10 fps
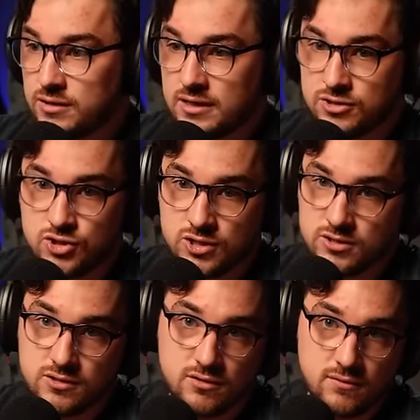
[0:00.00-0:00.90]
It's
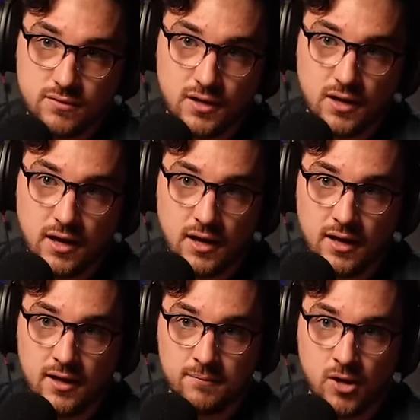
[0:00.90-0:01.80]
just uh,
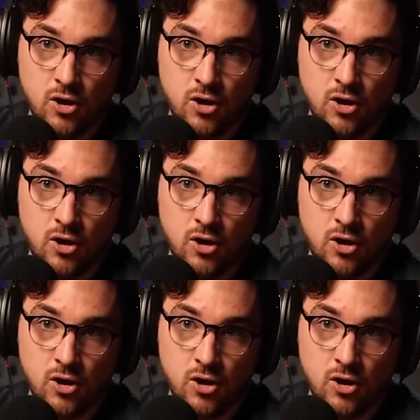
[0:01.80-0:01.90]
a, a